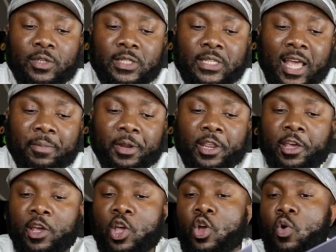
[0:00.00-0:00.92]
on this tablet
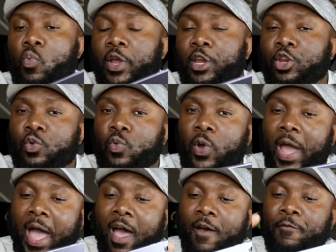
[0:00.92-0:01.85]
here. We do
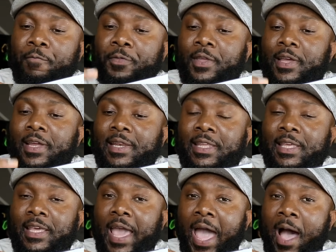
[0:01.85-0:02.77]
have the